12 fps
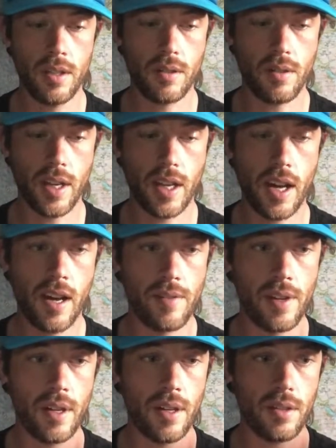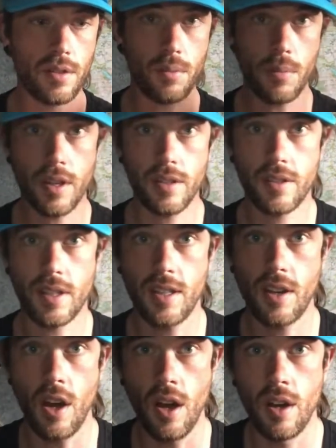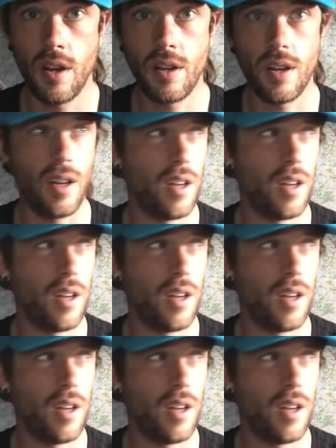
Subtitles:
Great Carver, summited Skiddaw,